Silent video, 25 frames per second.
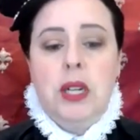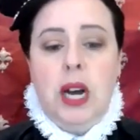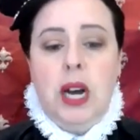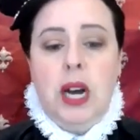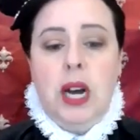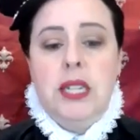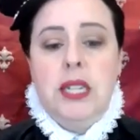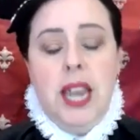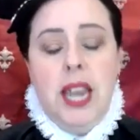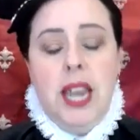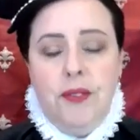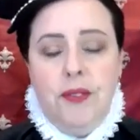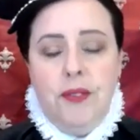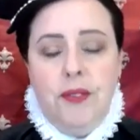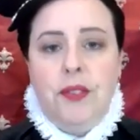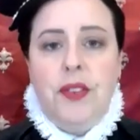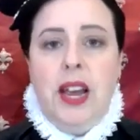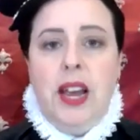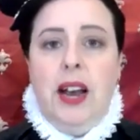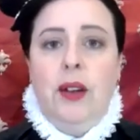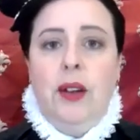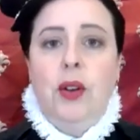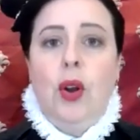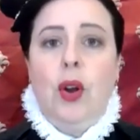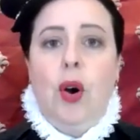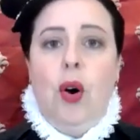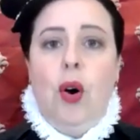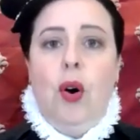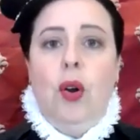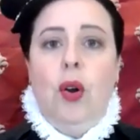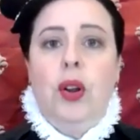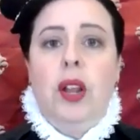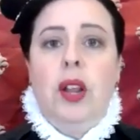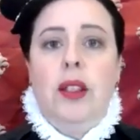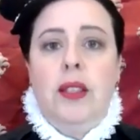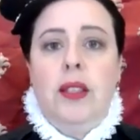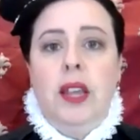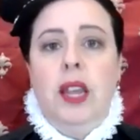ever found on
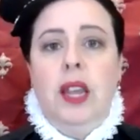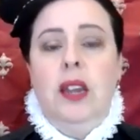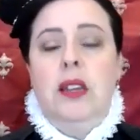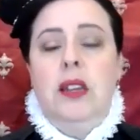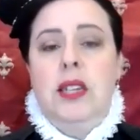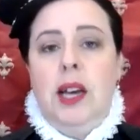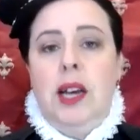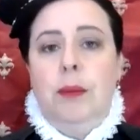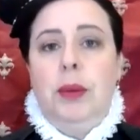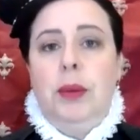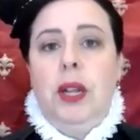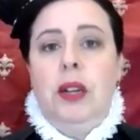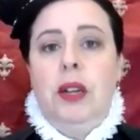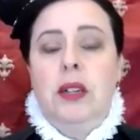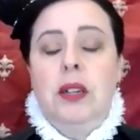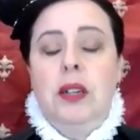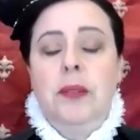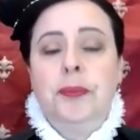the doublet.